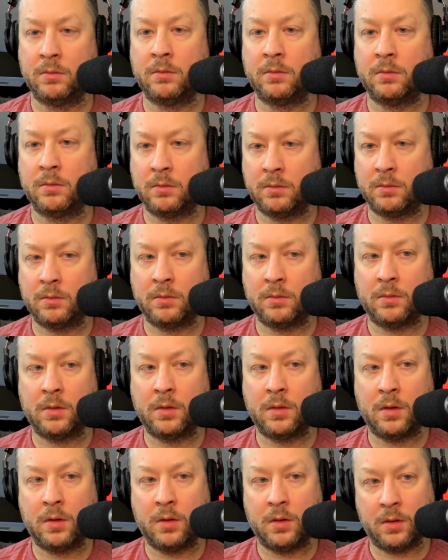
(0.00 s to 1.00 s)

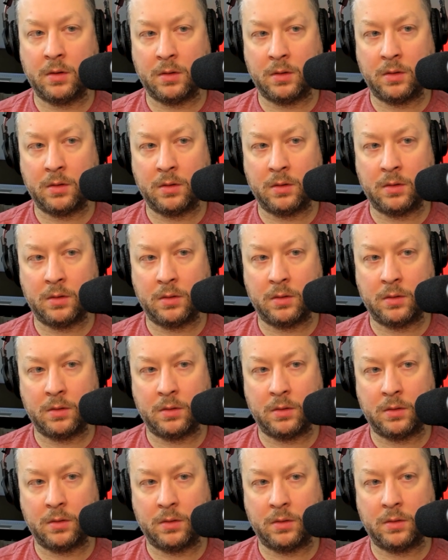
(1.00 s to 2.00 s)

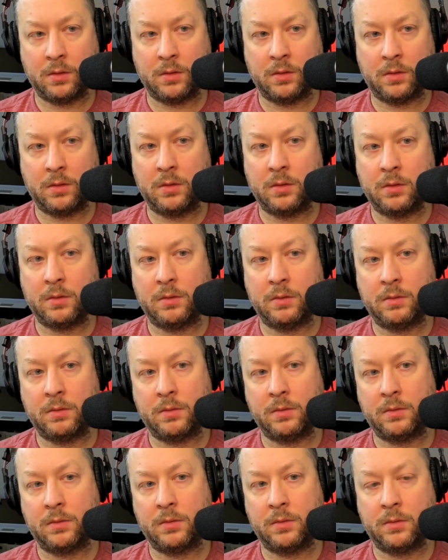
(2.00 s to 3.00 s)

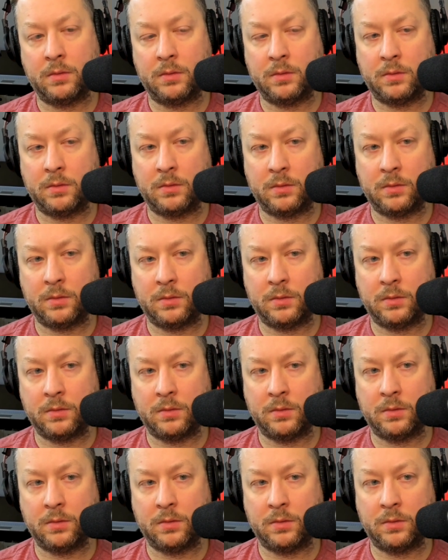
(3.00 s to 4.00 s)

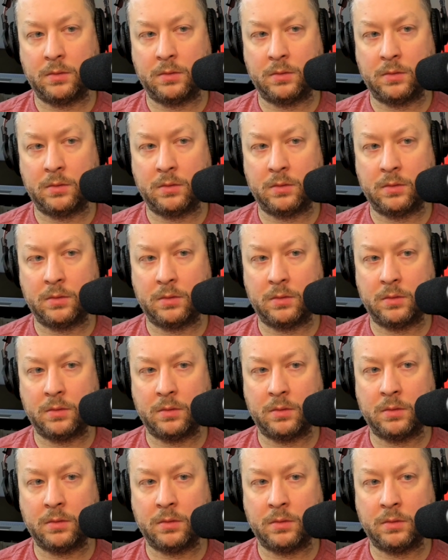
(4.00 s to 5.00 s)

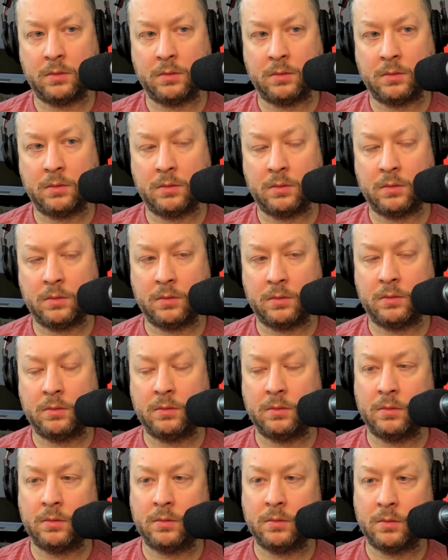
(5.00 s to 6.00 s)

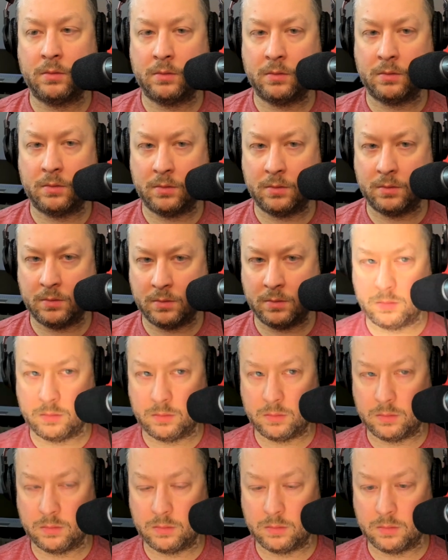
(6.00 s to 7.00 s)

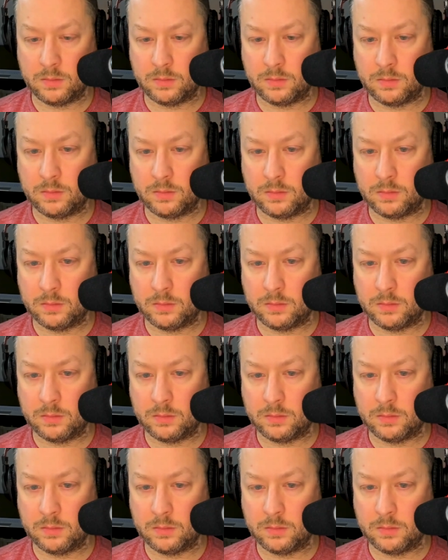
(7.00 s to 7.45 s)
The person shown says nothing.